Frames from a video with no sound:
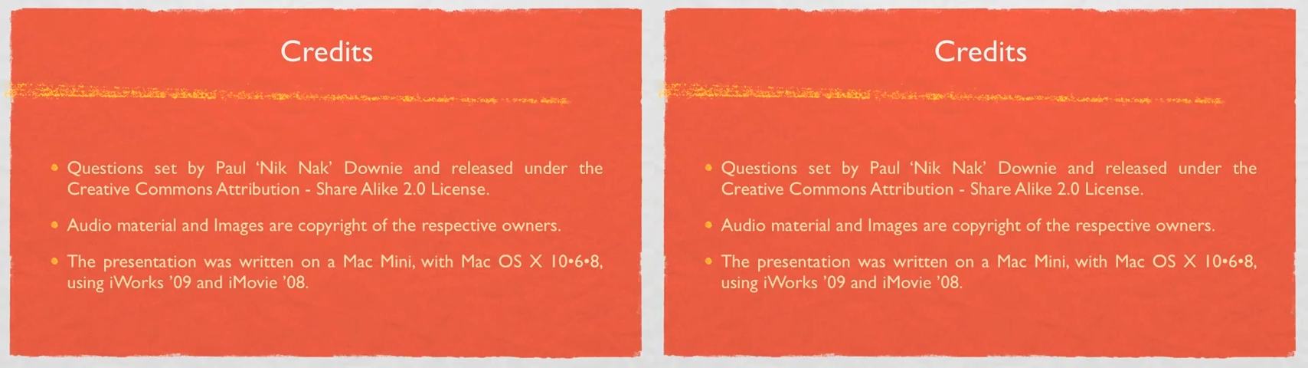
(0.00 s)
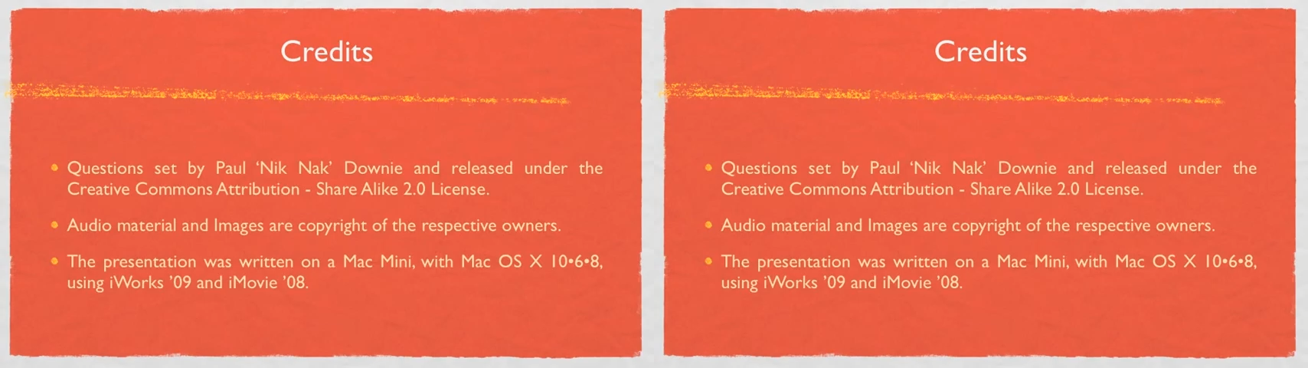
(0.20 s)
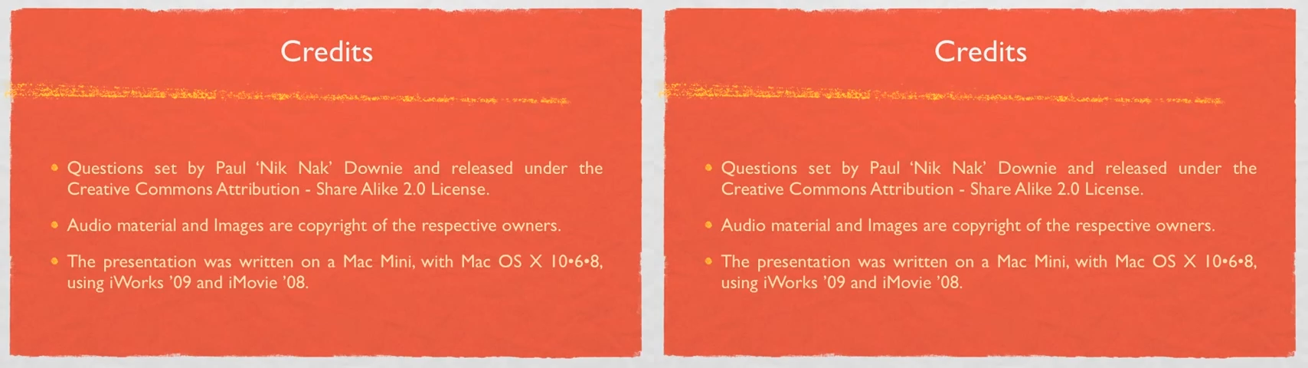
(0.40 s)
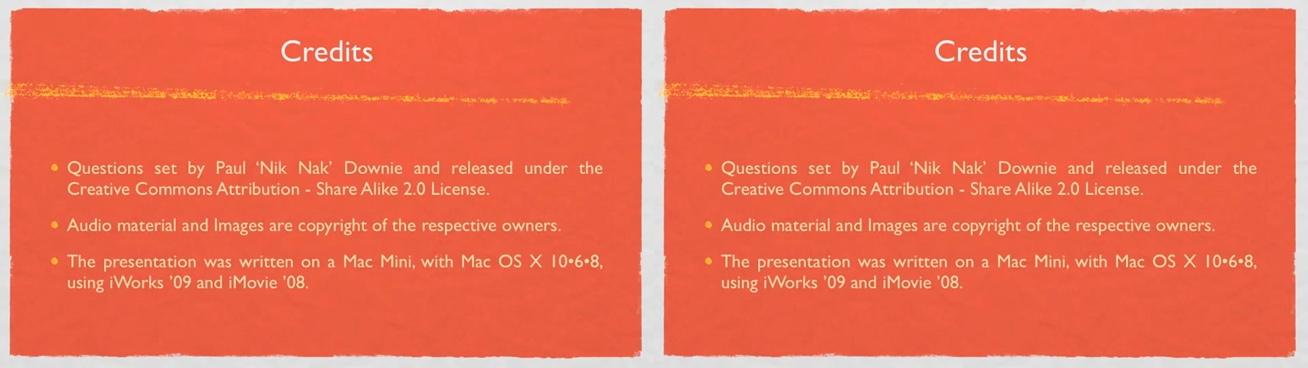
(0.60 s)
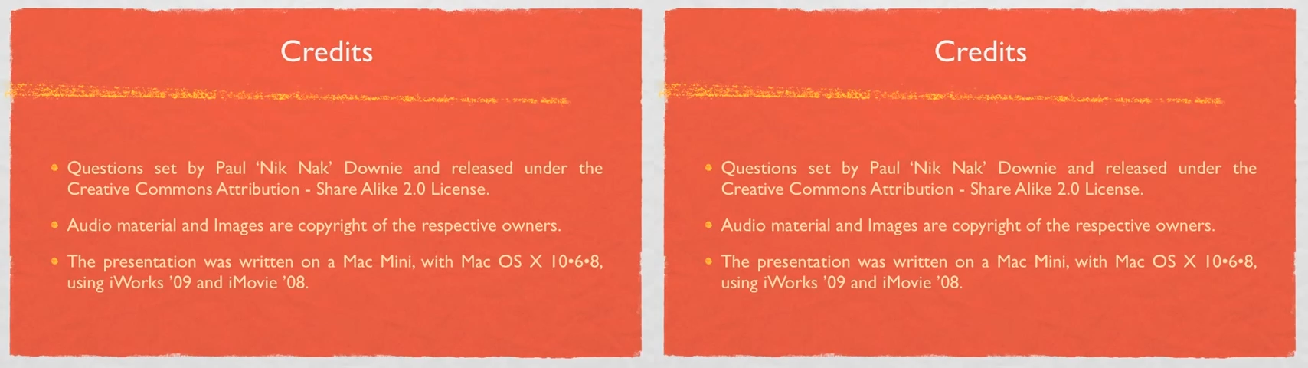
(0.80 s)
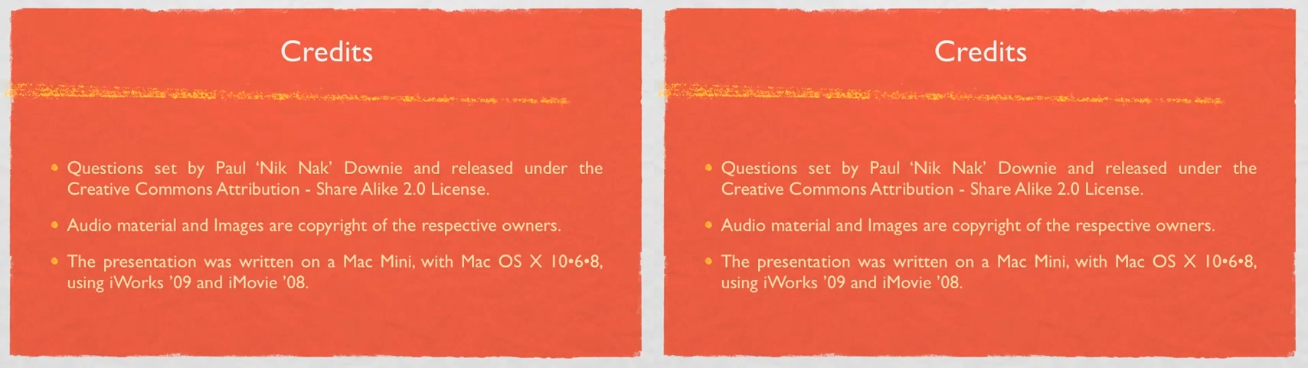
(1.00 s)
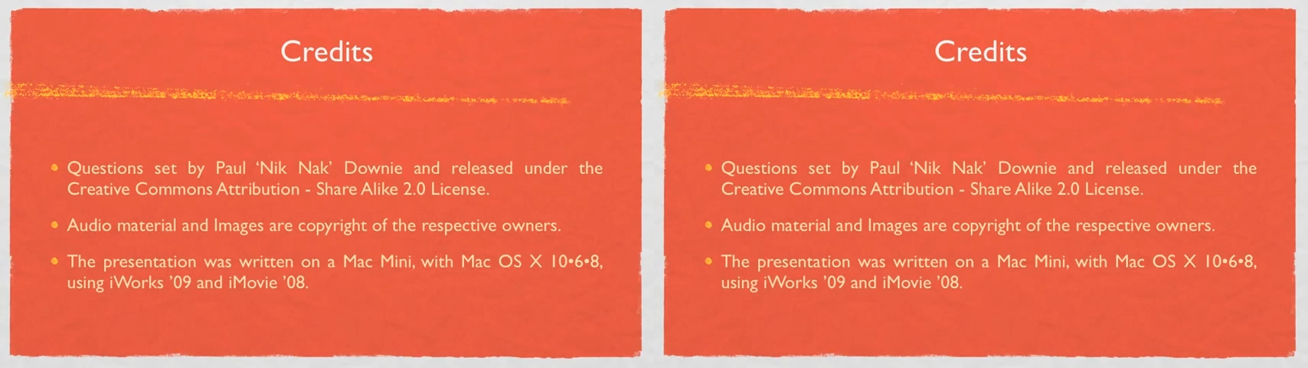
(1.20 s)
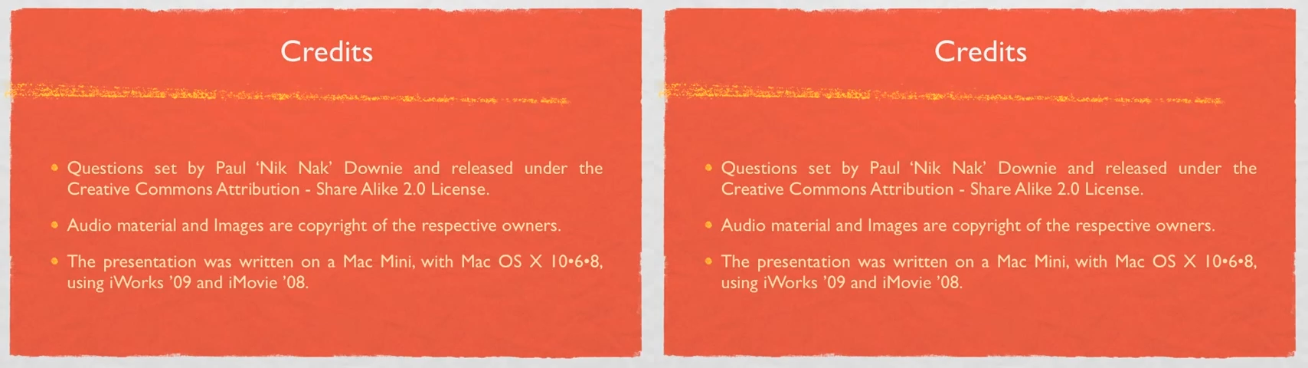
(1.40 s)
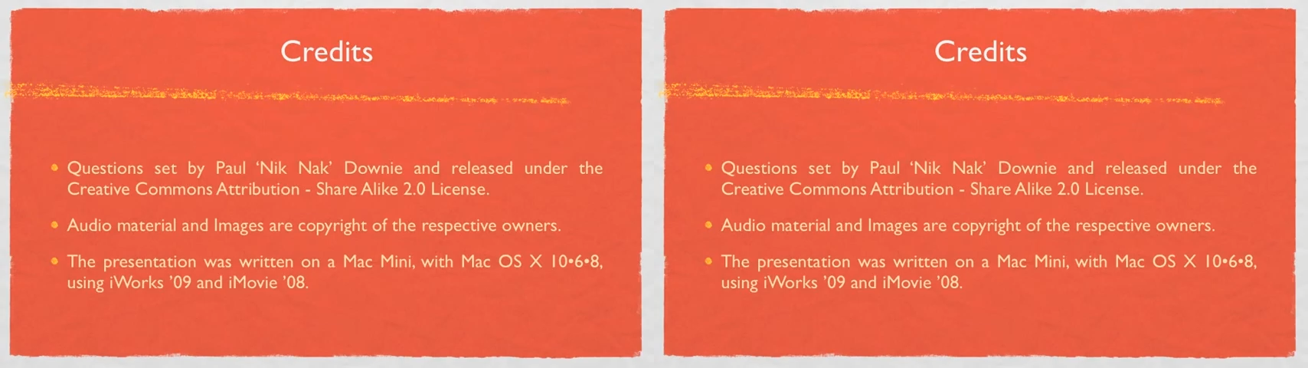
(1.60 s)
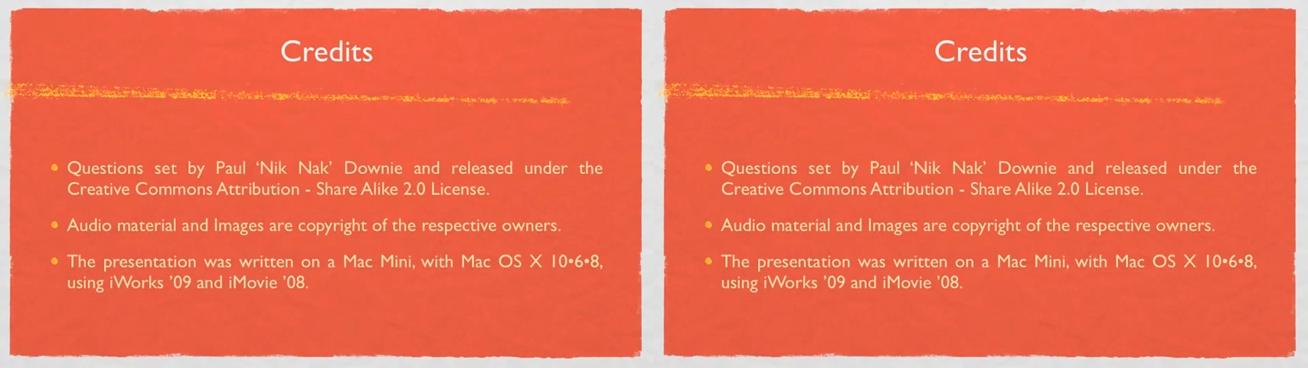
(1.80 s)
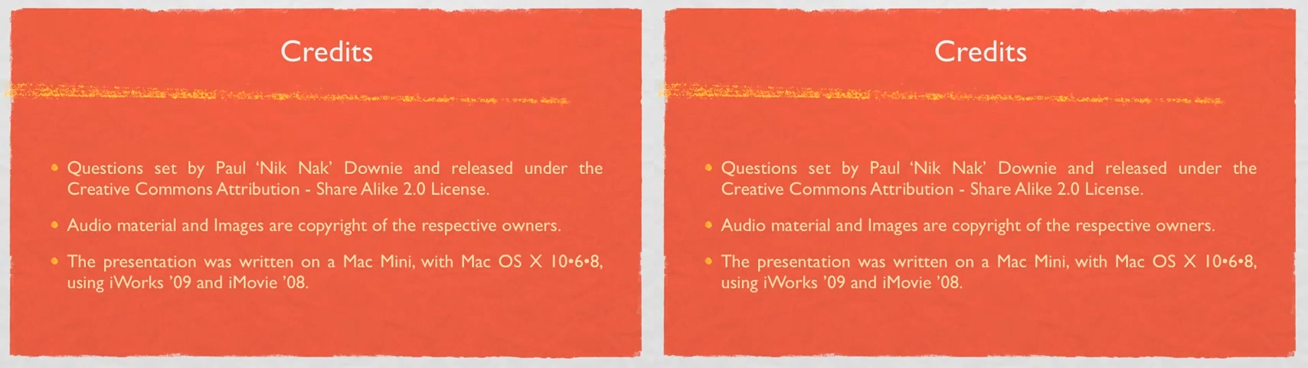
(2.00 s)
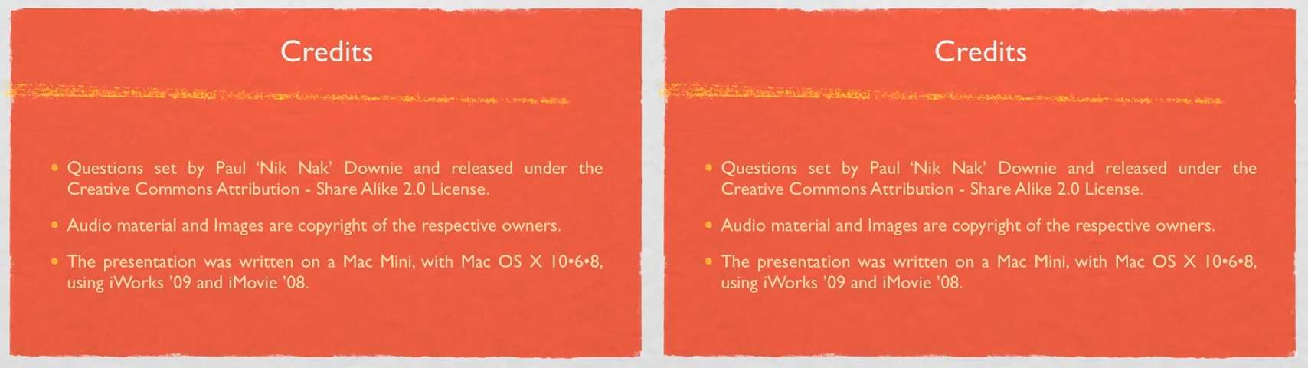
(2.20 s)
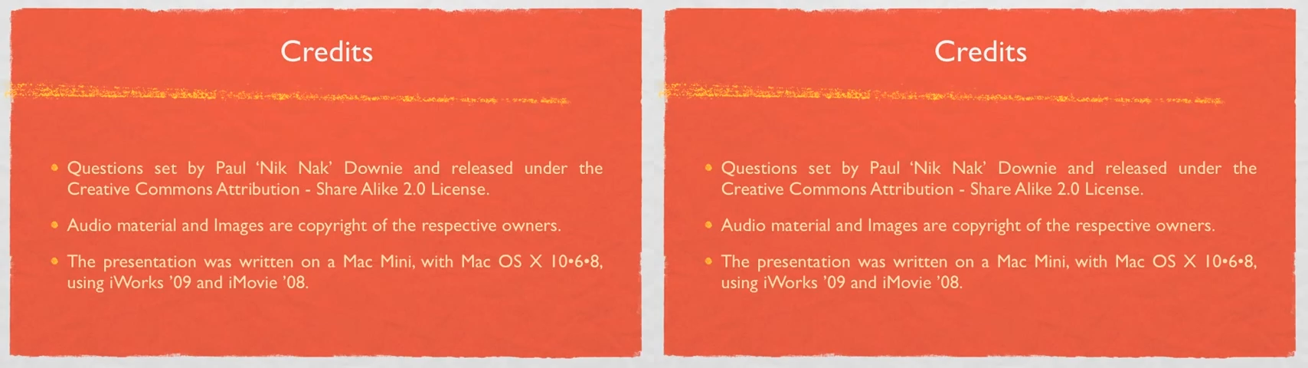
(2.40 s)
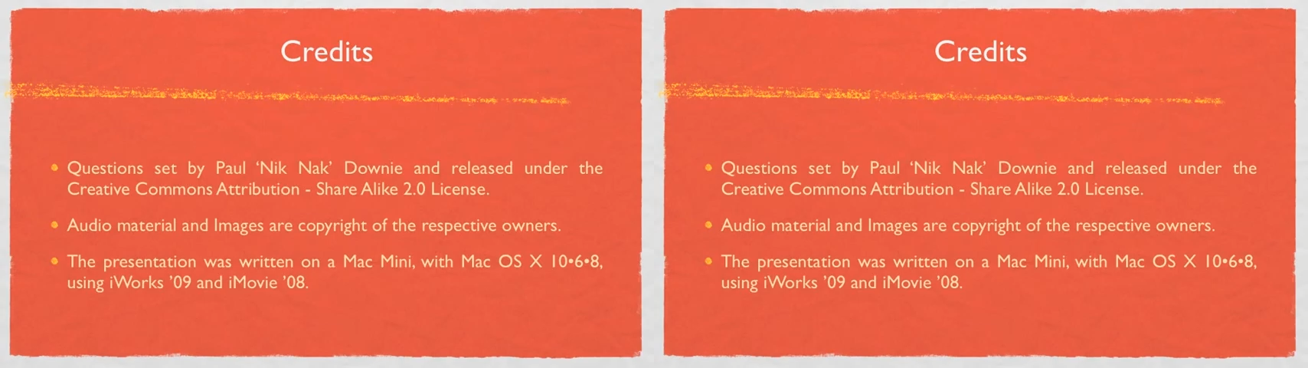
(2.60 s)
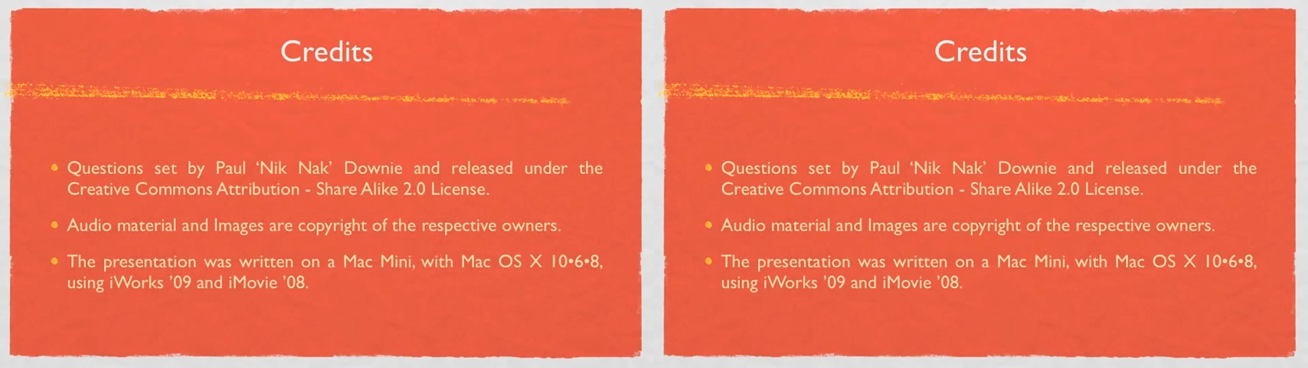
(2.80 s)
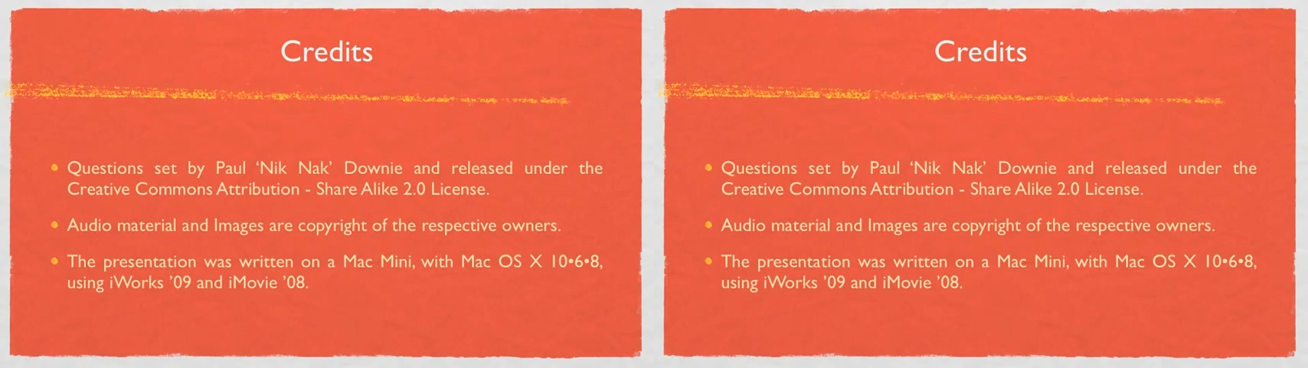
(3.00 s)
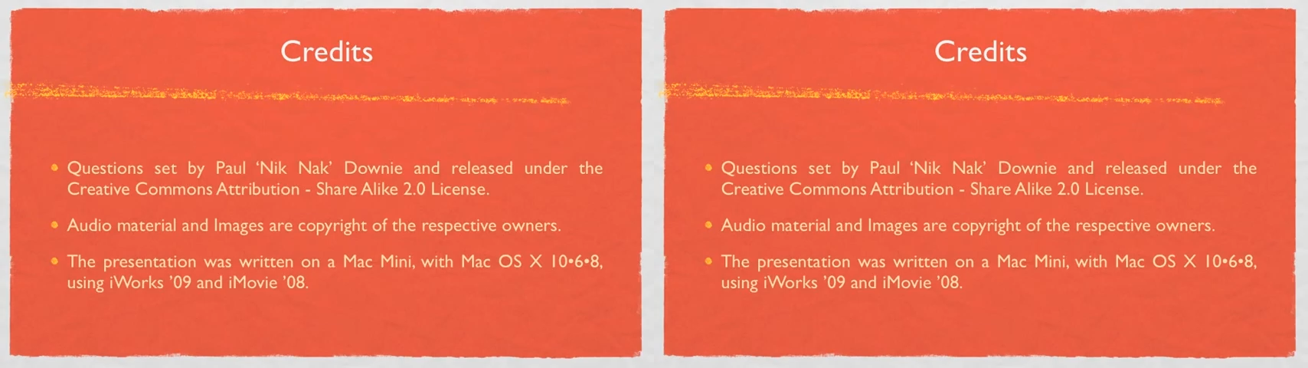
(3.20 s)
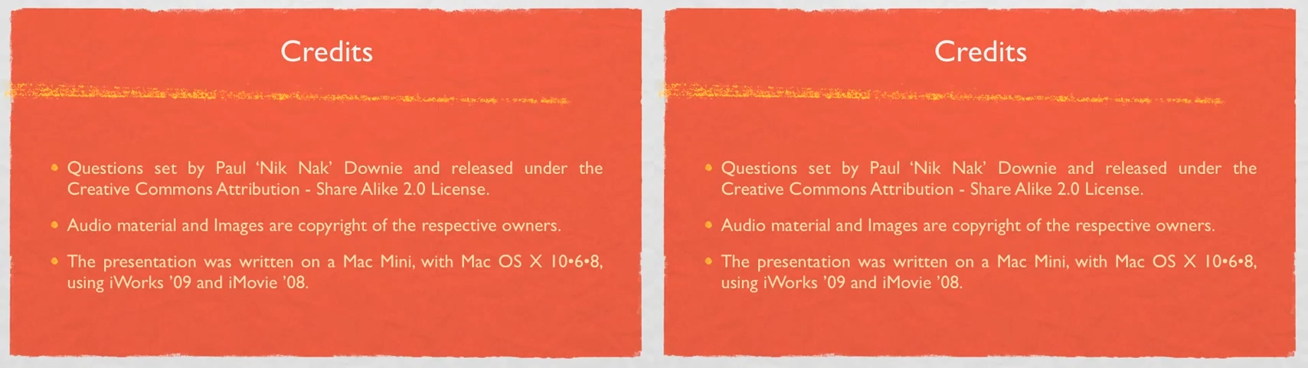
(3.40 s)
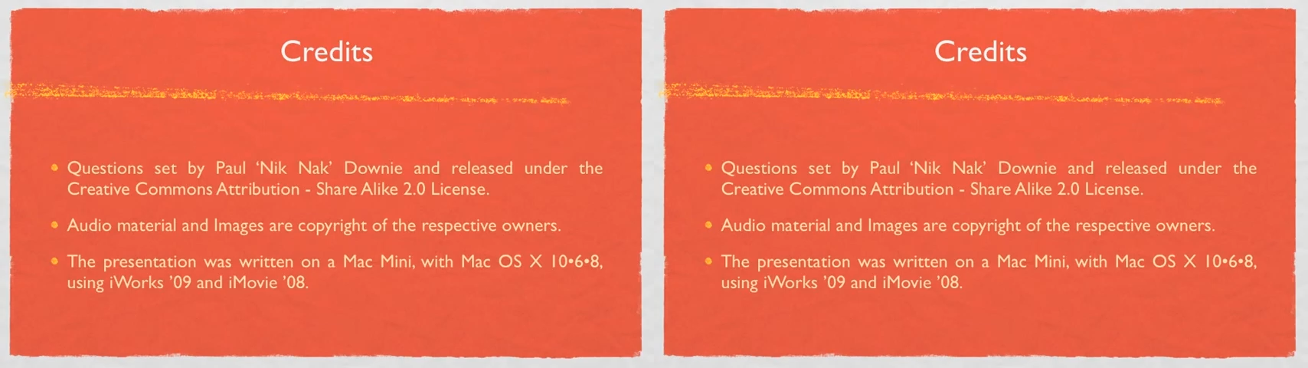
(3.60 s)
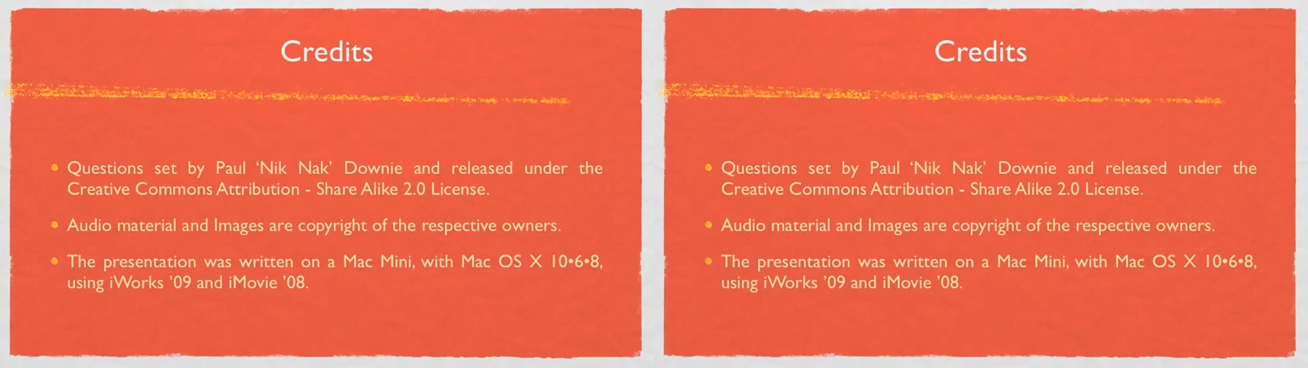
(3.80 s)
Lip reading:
(no speaker visible)